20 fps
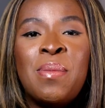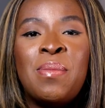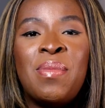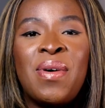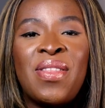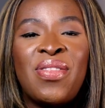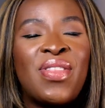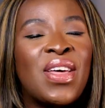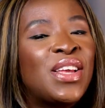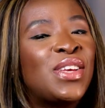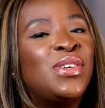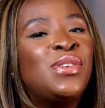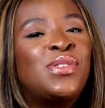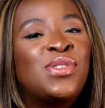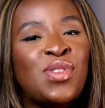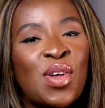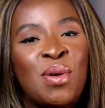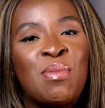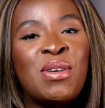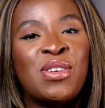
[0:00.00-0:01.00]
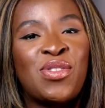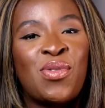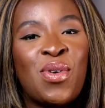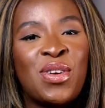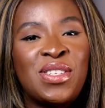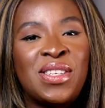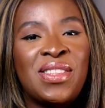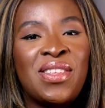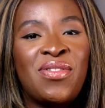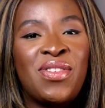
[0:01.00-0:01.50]
But thank you so much for
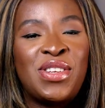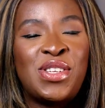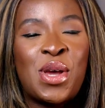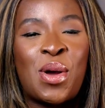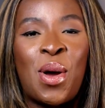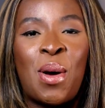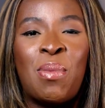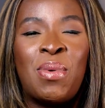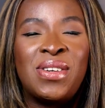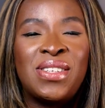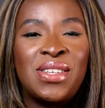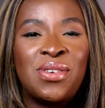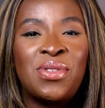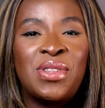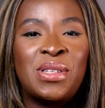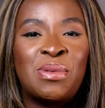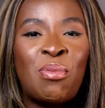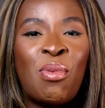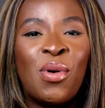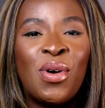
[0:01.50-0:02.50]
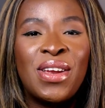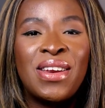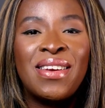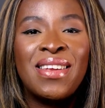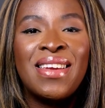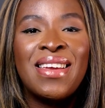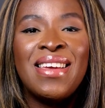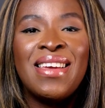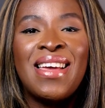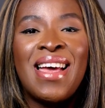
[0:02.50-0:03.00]
watching the video up until this point,
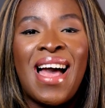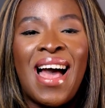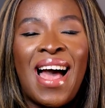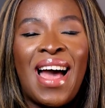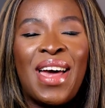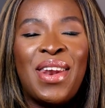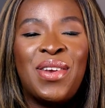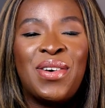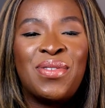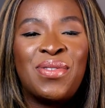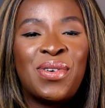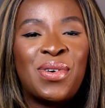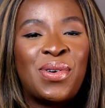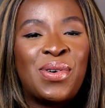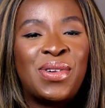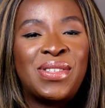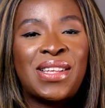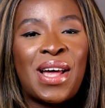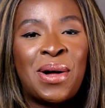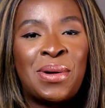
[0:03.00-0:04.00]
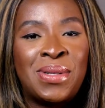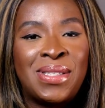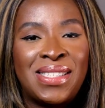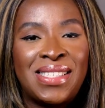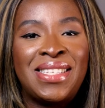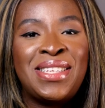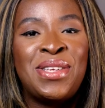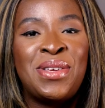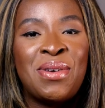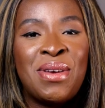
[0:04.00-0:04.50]
and of course I will
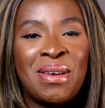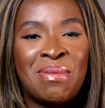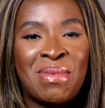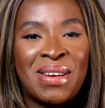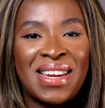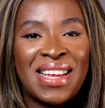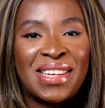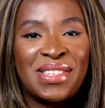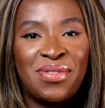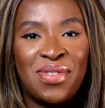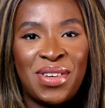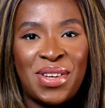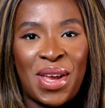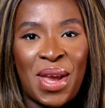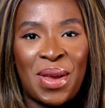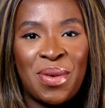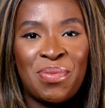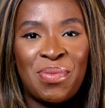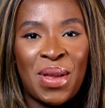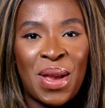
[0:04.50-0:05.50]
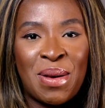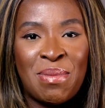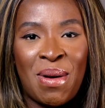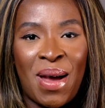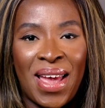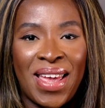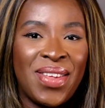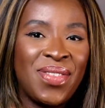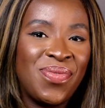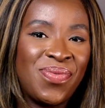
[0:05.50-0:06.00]
see you in my next video.
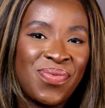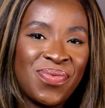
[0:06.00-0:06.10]
Goodbye.